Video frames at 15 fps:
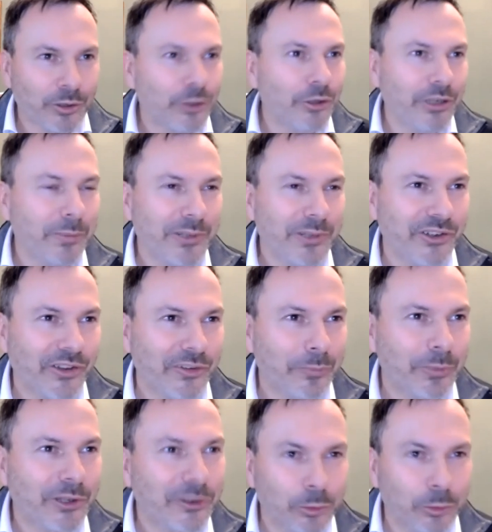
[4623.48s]
good images
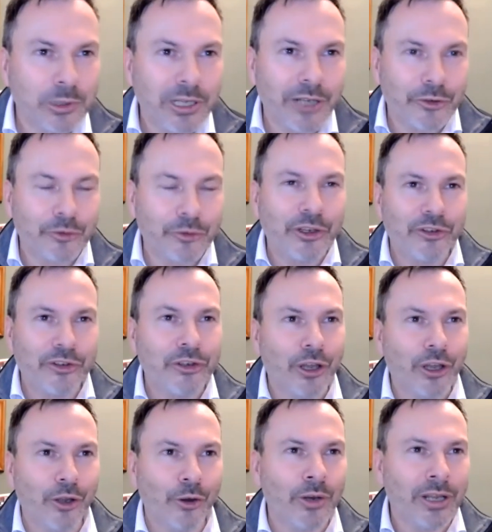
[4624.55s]
because all countries
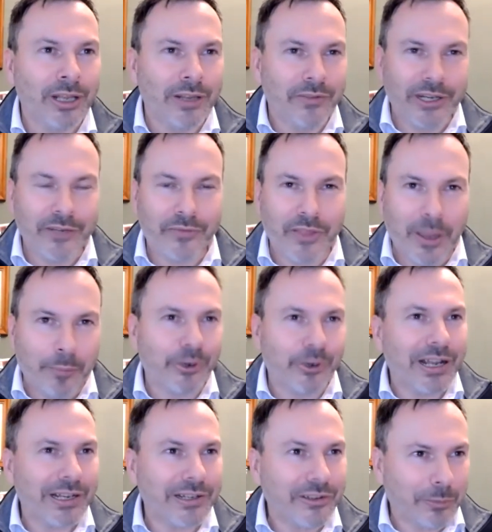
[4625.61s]
know that if their
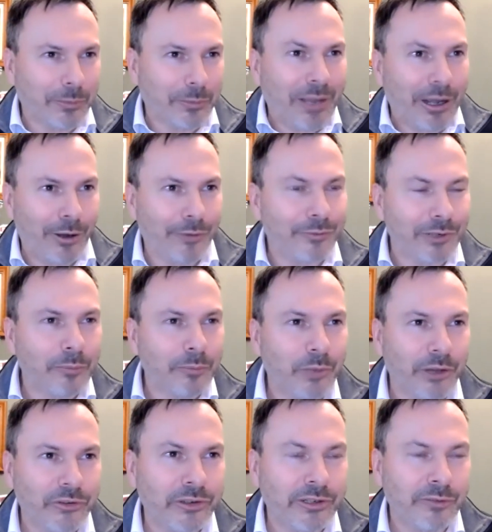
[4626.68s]
brand is a powerful and
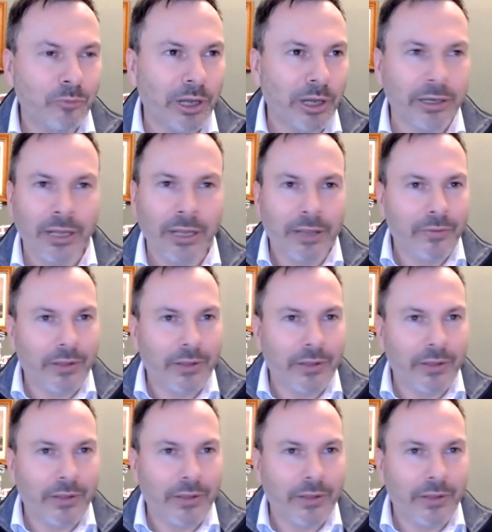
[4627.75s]
positive one,